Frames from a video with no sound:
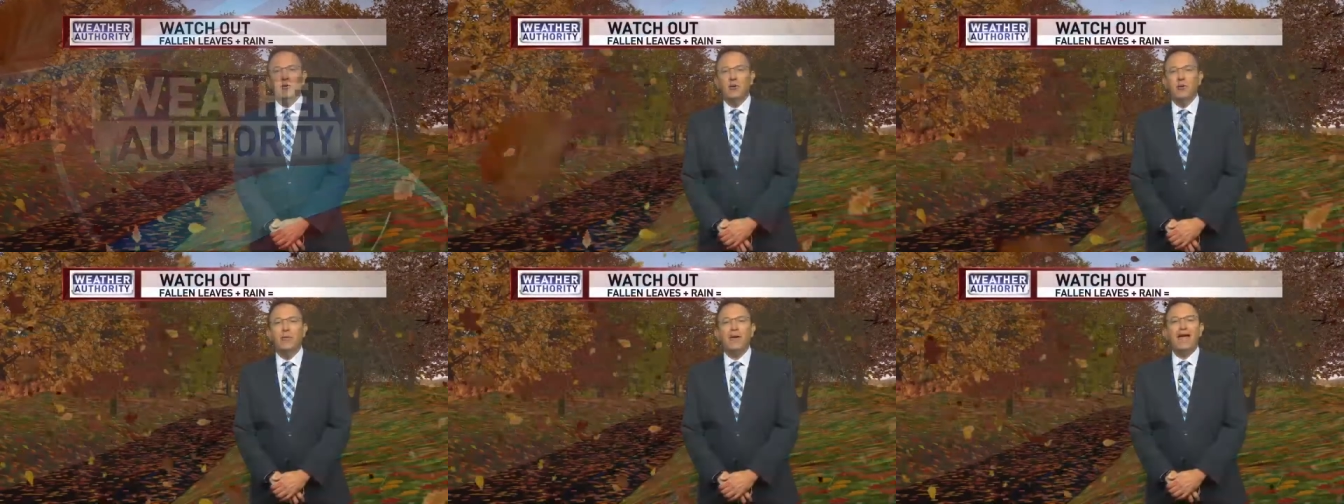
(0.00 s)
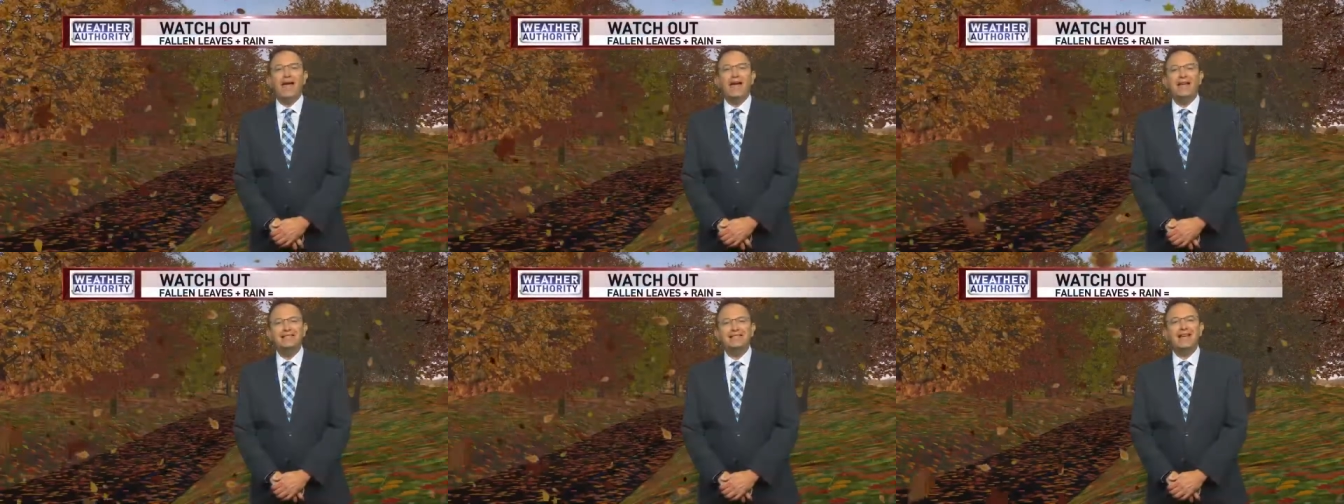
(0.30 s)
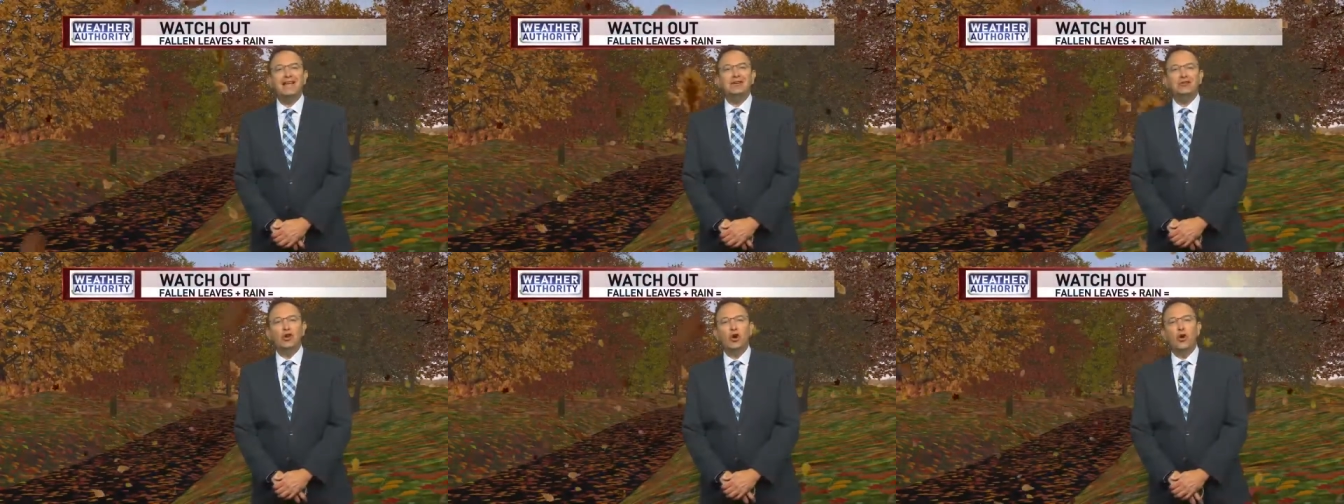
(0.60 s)
We're past
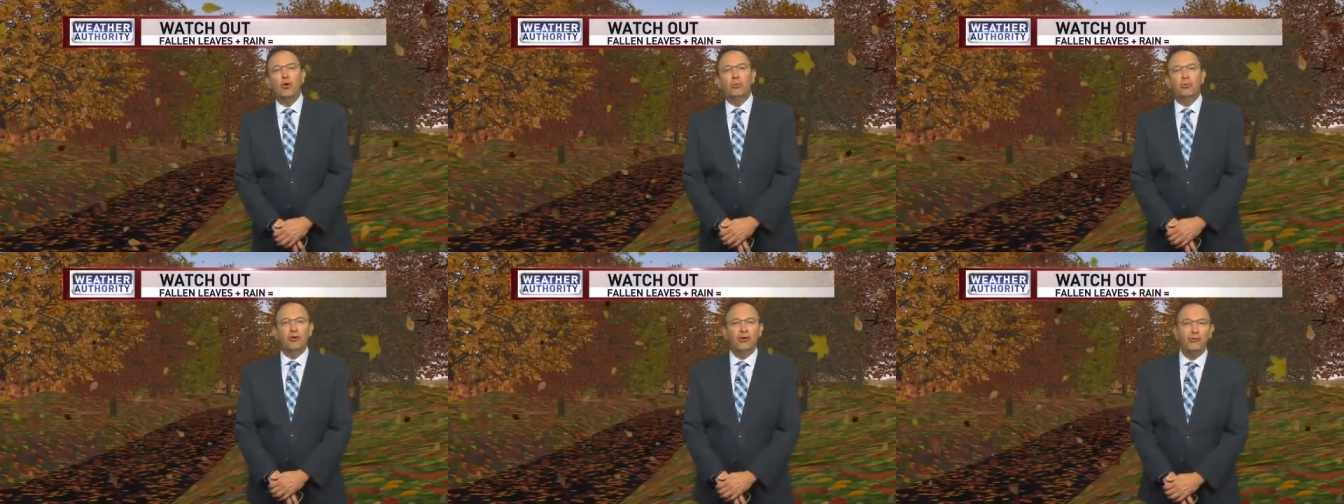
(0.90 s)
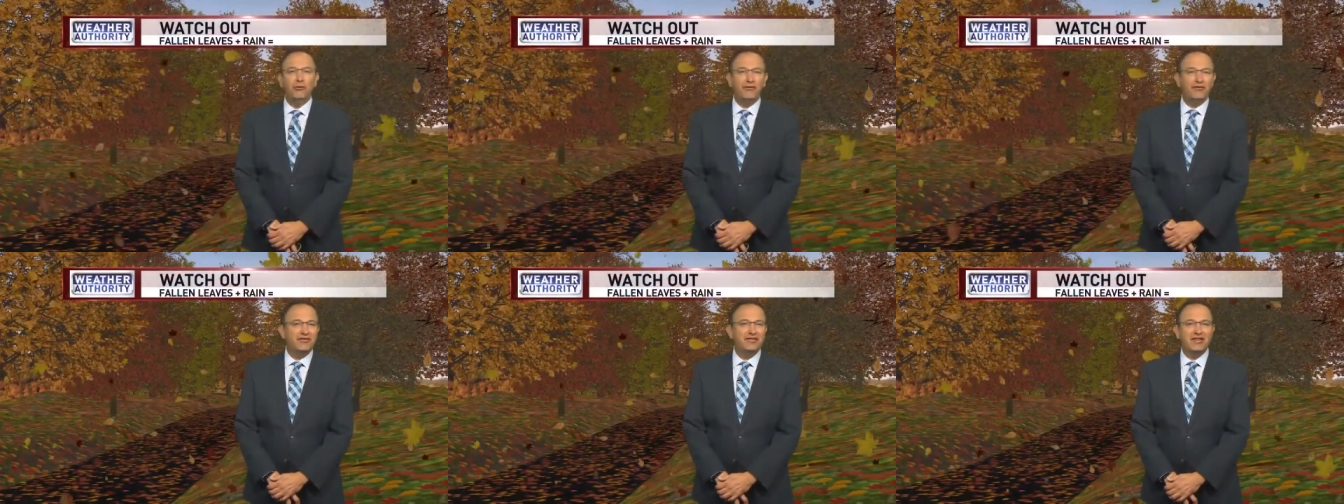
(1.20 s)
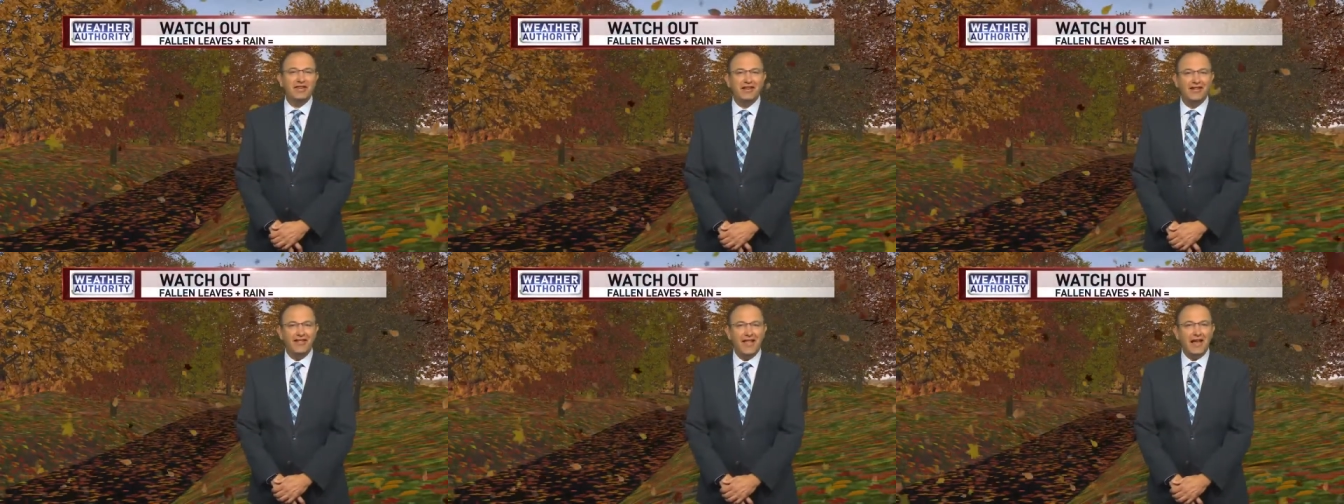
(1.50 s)
October. We've
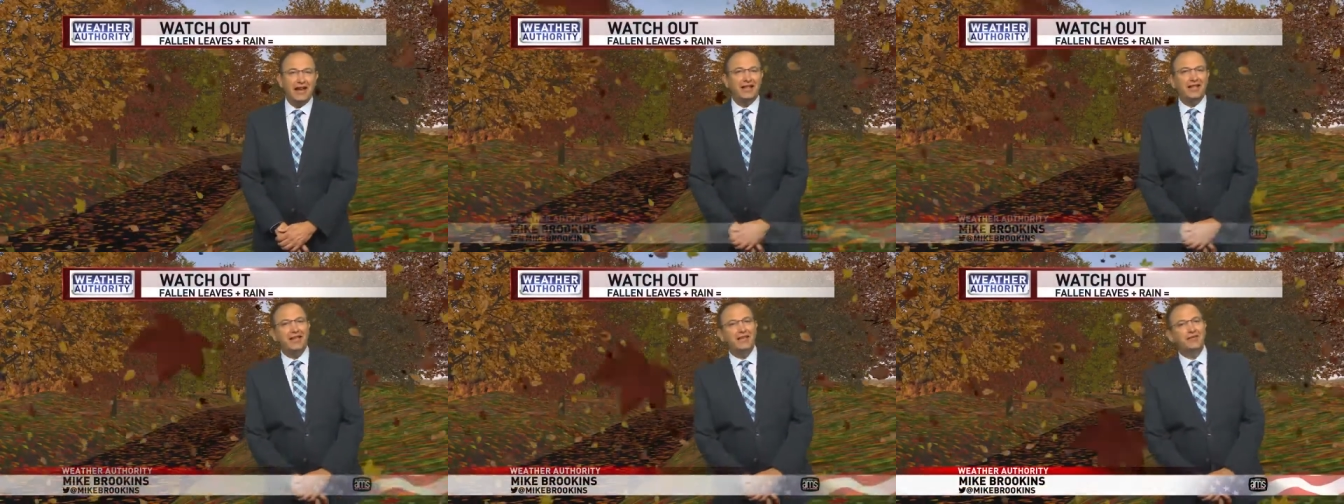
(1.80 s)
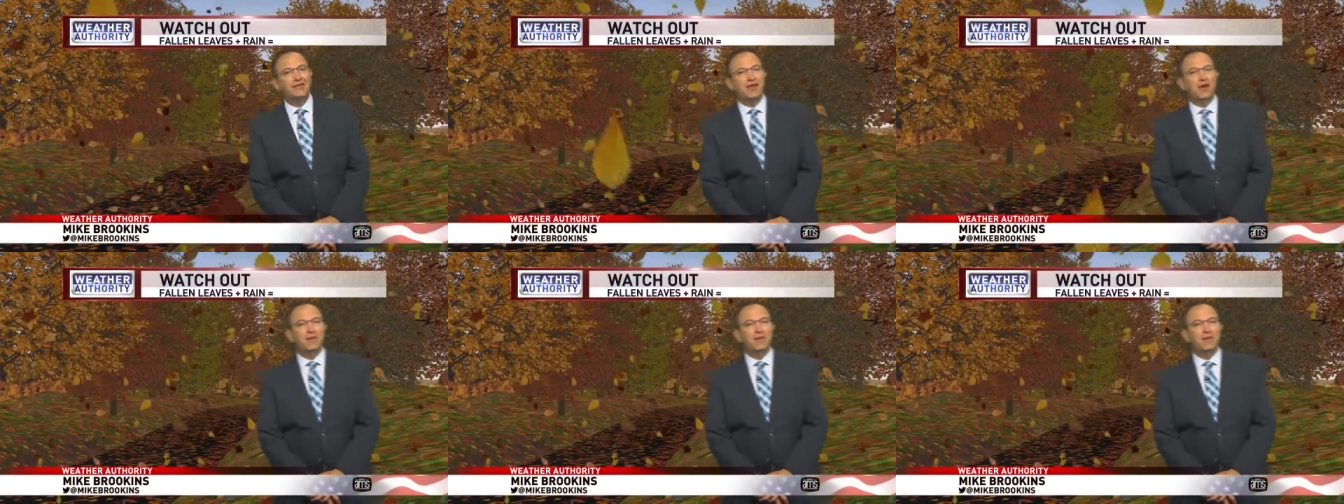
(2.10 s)
seen a lot of leaves